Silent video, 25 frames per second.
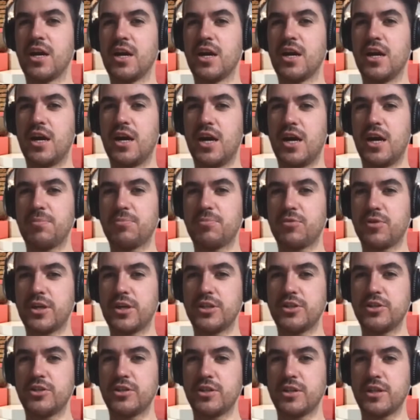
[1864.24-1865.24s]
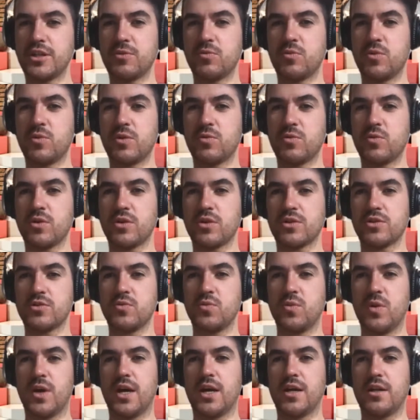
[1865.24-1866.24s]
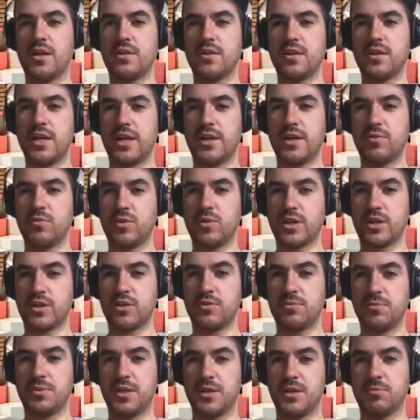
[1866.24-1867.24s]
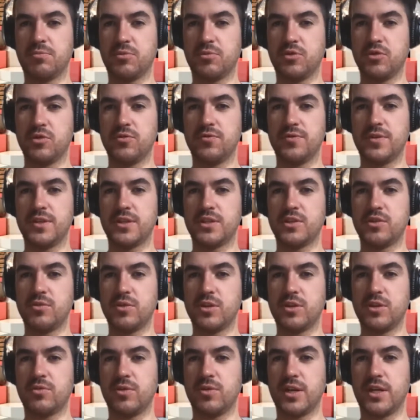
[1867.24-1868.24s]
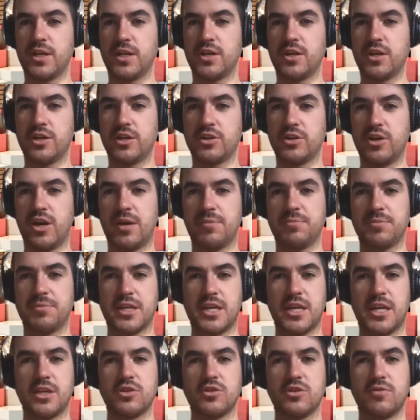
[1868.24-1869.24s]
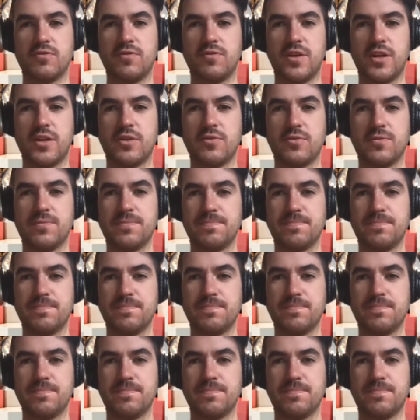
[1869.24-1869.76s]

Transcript: operationally, what worked well and what could be improved as you iterated on your application funnel?